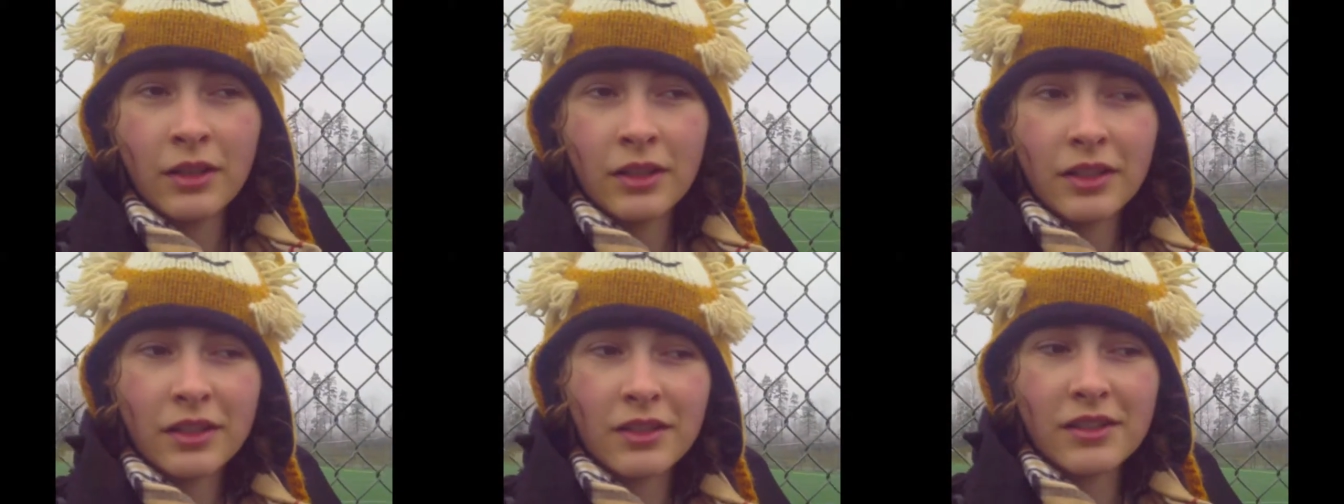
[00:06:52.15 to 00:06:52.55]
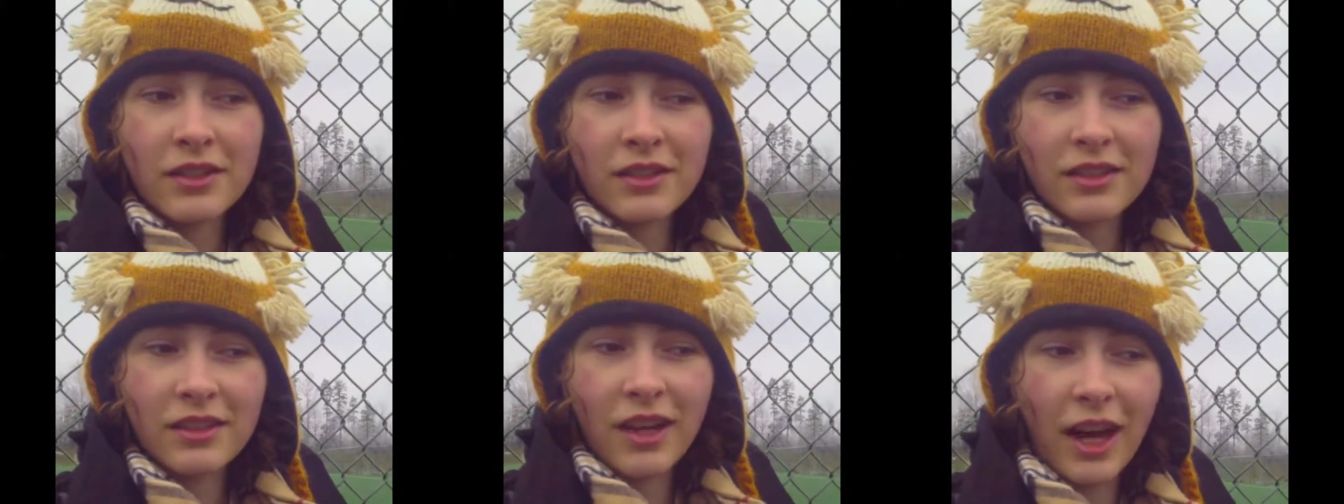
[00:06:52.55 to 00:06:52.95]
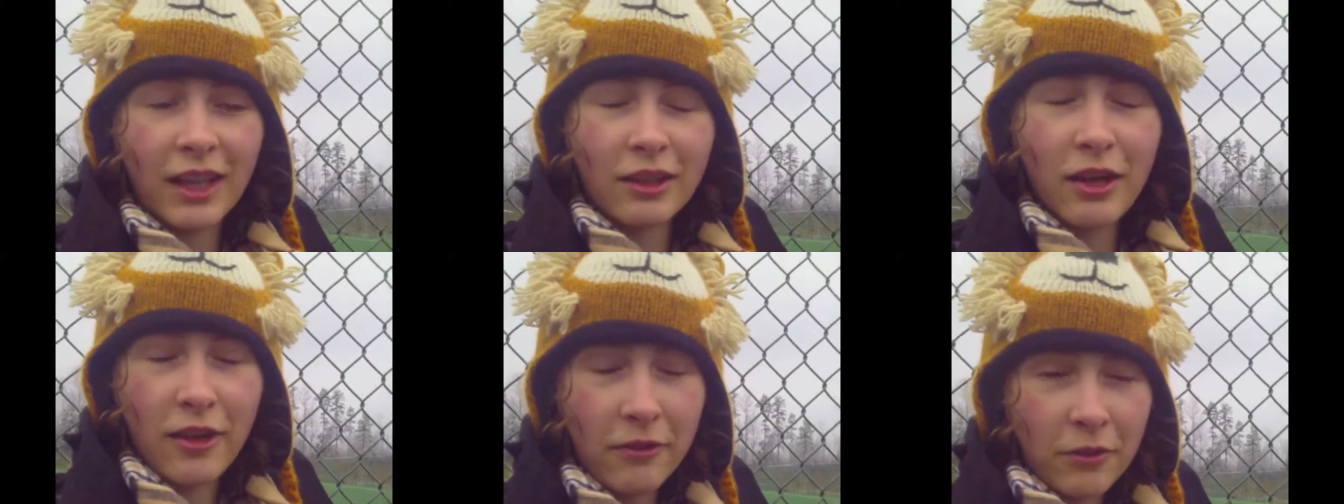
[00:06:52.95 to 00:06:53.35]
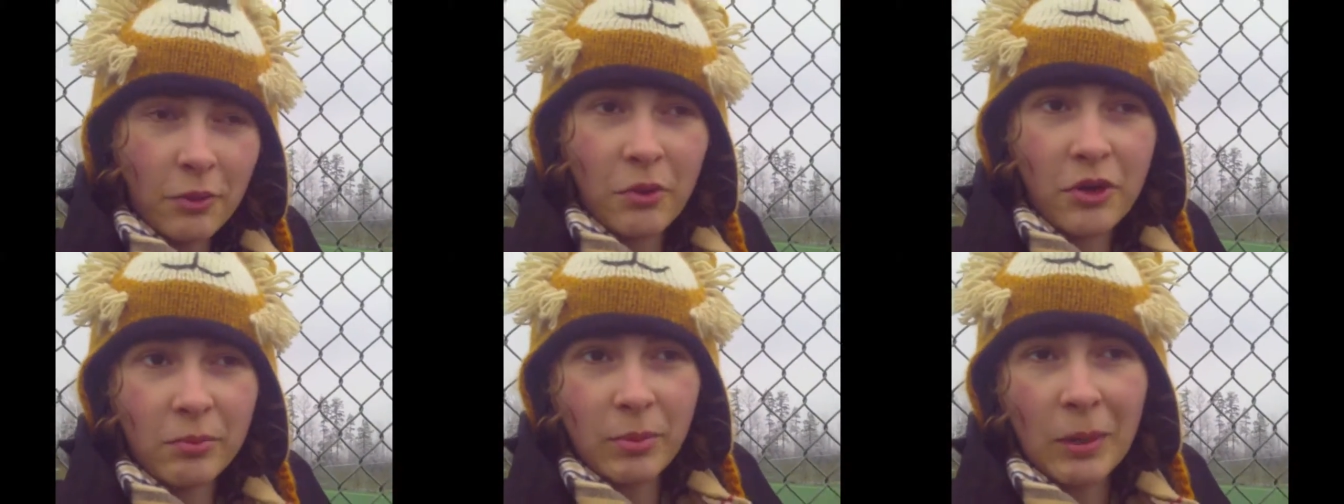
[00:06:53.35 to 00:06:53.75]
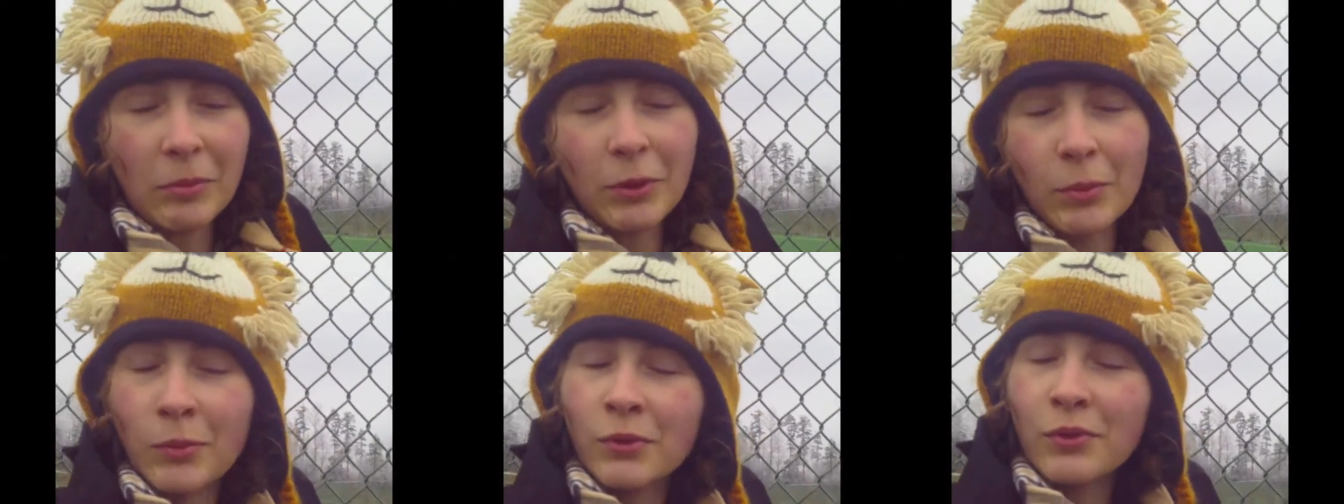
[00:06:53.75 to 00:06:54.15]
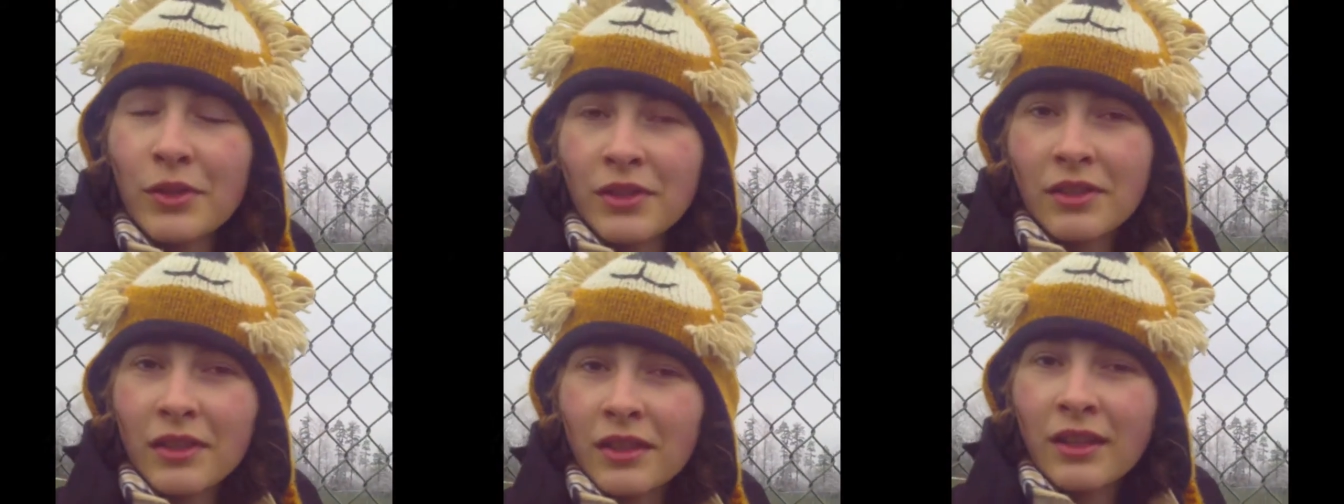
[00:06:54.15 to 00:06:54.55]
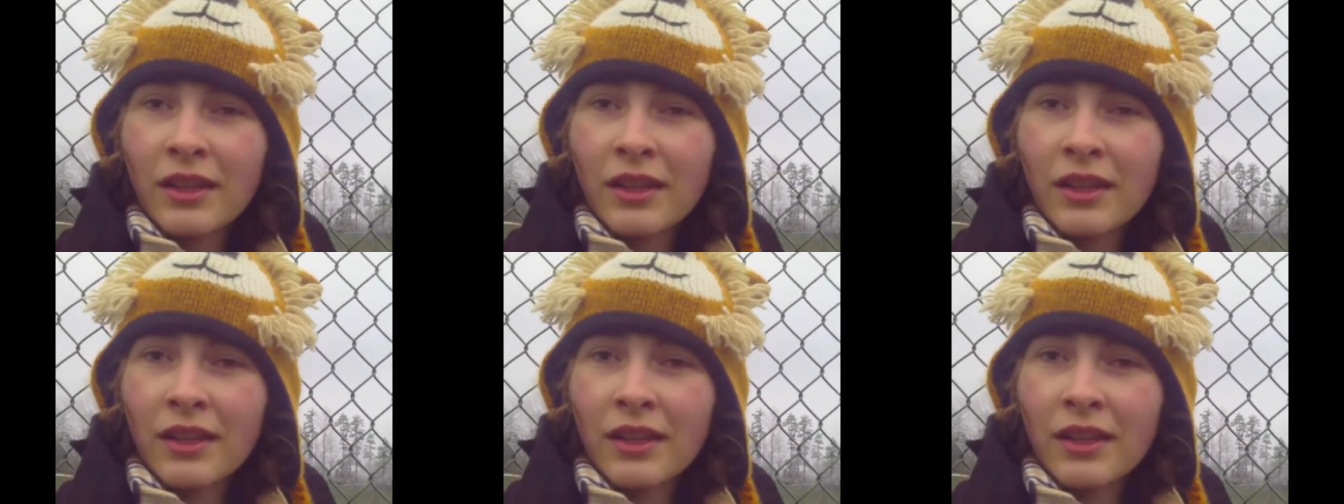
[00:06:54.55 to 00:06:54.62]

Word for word: because I love the word pamplemousse.